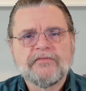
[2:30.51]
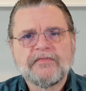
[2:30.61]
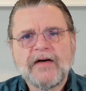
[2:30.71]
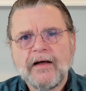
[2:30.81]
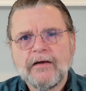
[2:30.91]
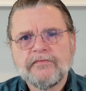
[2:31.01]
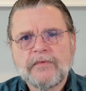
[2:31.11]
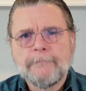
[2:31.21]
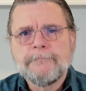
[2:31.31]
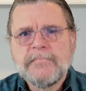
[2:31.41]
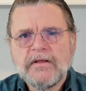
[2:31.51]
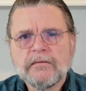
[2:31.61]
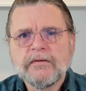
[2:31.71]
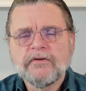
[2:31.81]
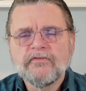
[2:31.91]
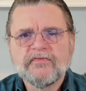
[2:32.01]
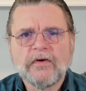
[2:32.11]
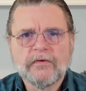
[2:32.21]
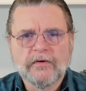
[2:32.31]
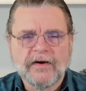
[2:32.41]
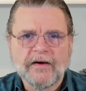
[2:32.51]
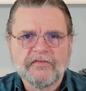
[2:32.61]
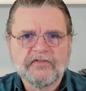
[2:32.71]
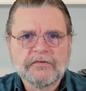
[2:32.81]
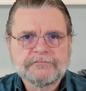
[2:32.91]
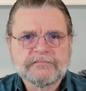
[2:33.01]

5 million photographs,